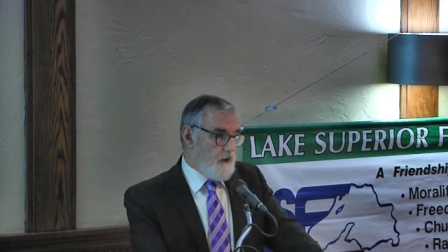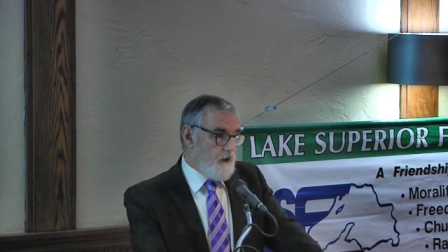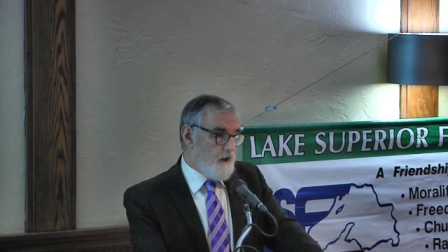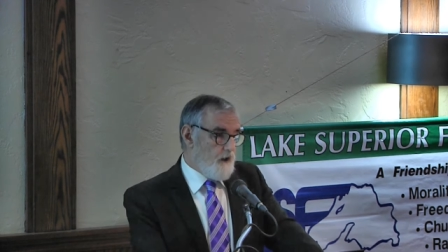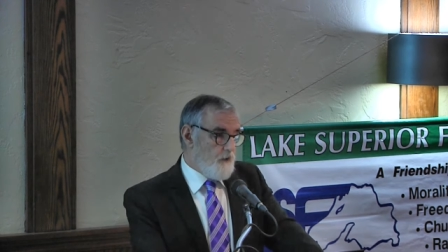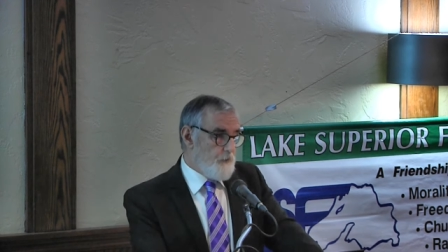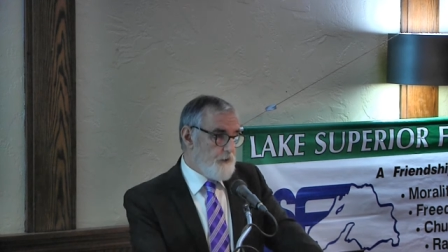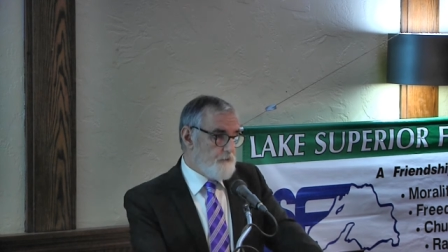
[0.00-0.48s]

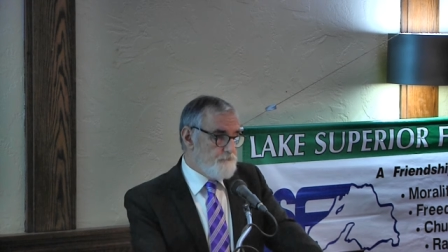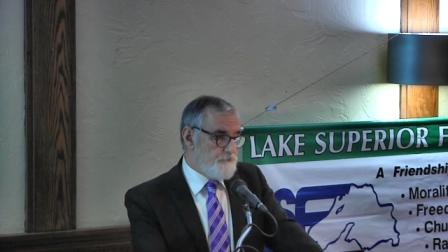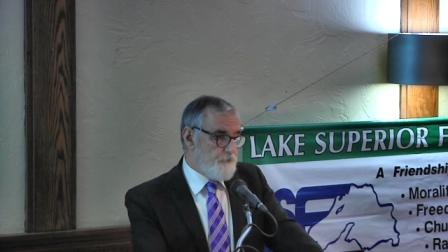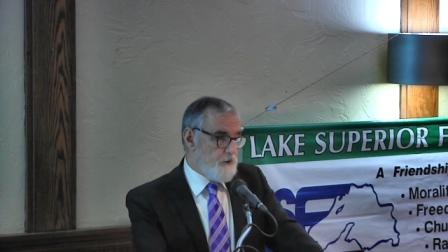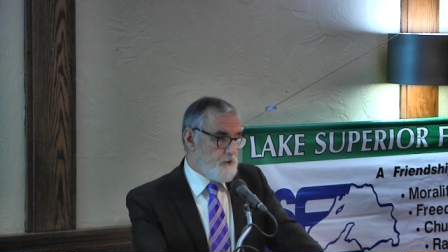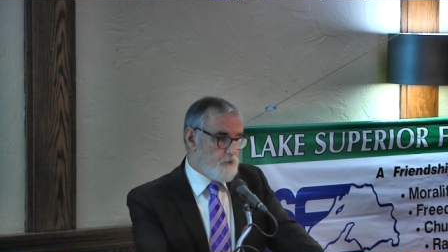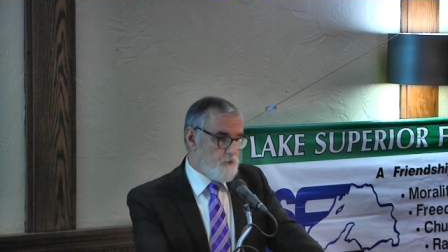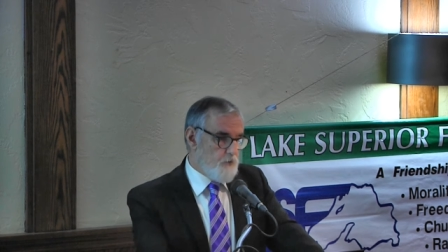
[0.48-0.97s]
uh, we can
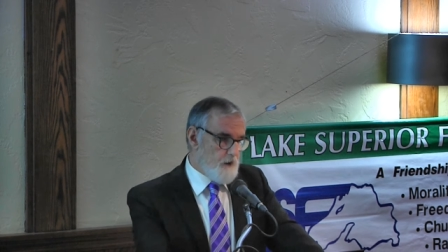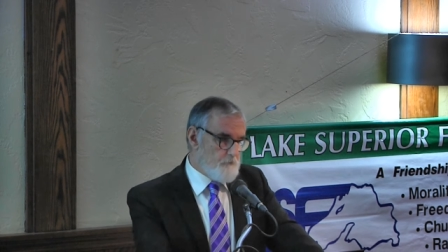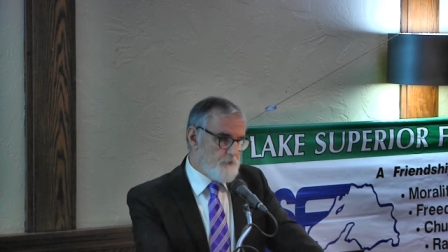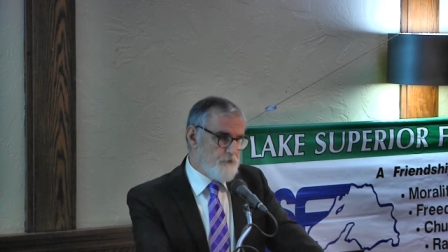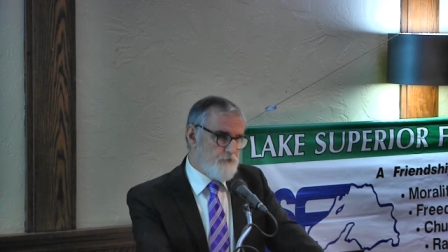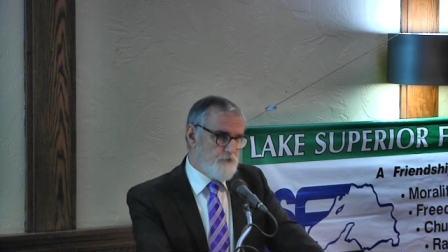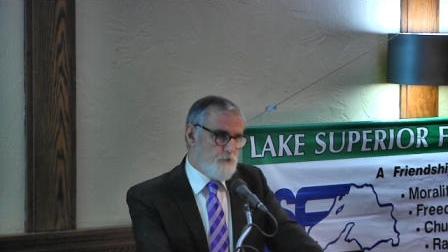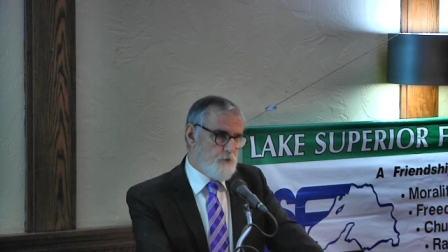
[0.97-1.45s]
follow
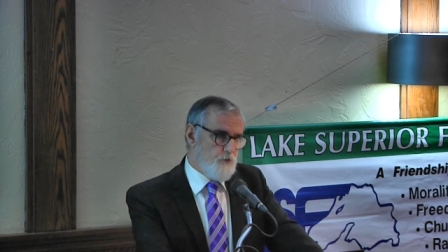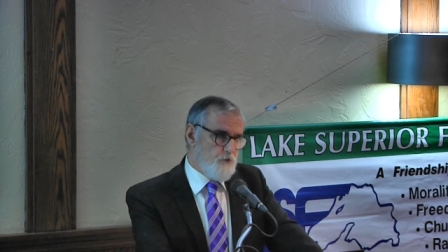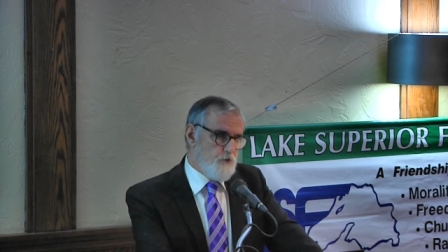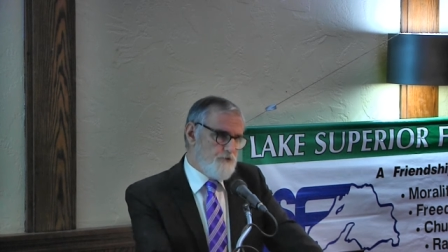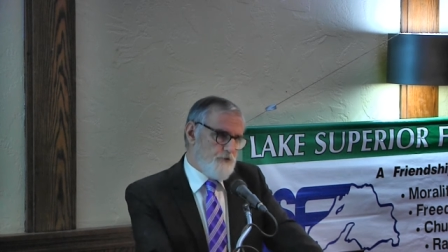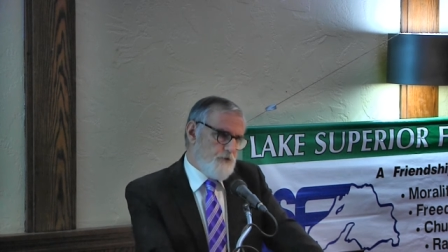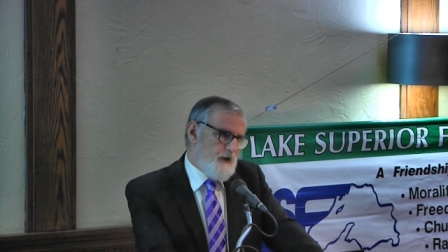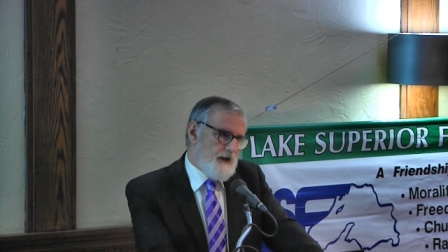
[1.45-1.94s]
Robert's
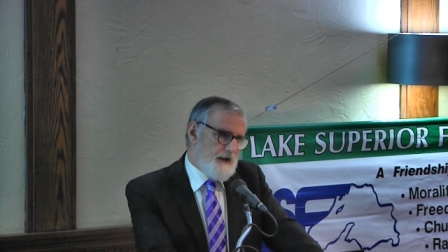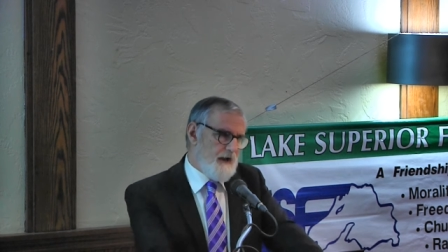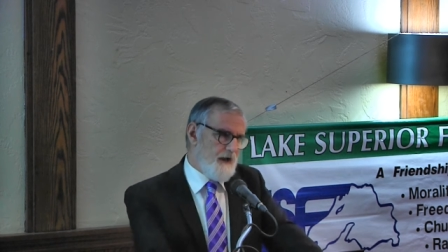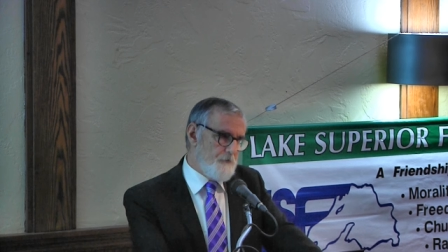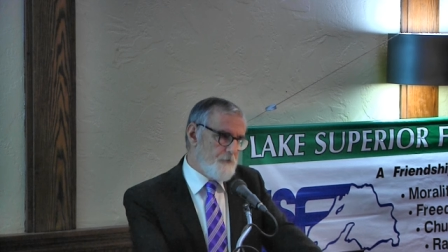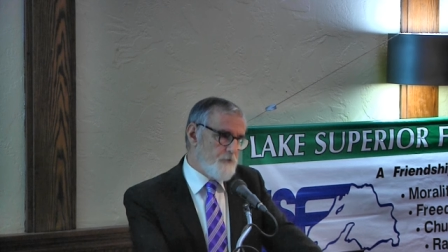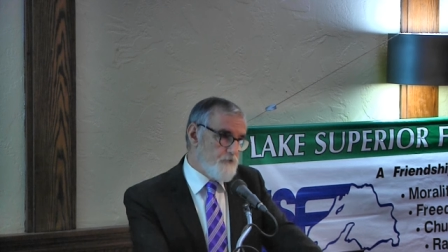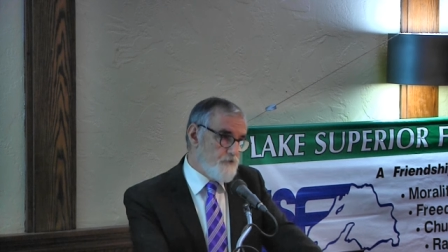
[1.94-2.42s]
rules or any
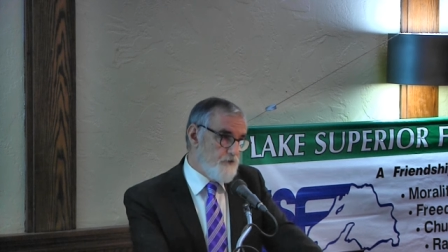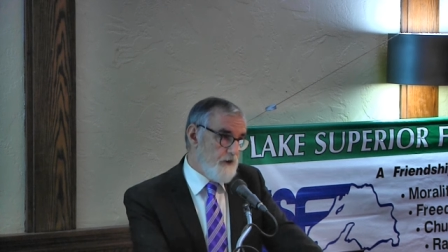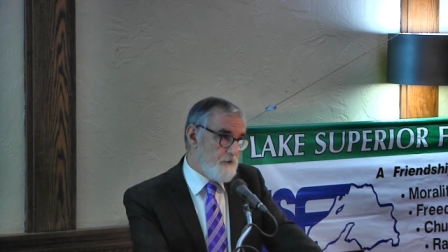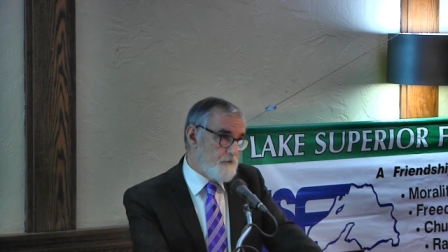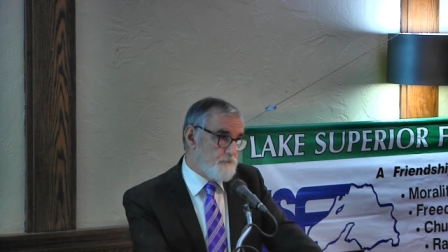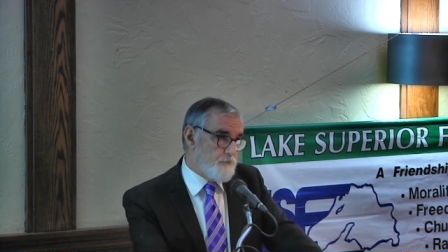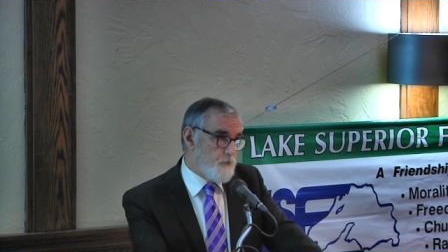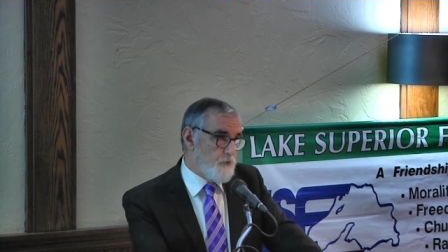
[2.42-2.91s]
other set
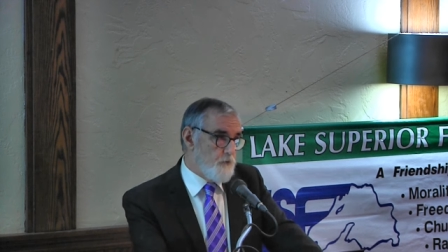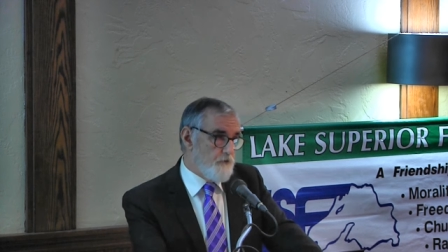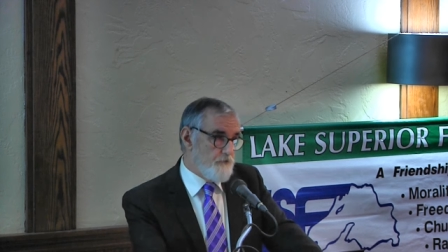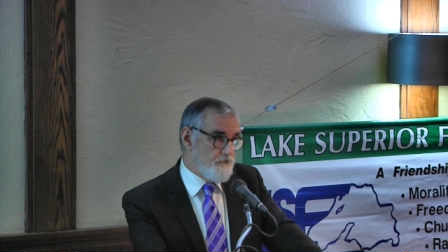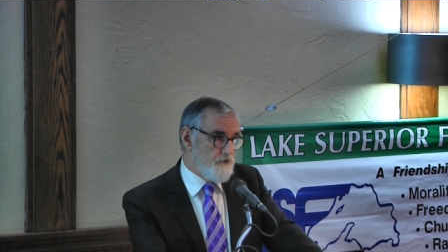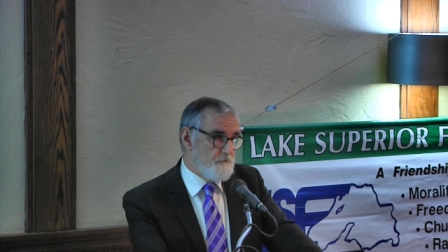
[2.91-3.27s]
of rules.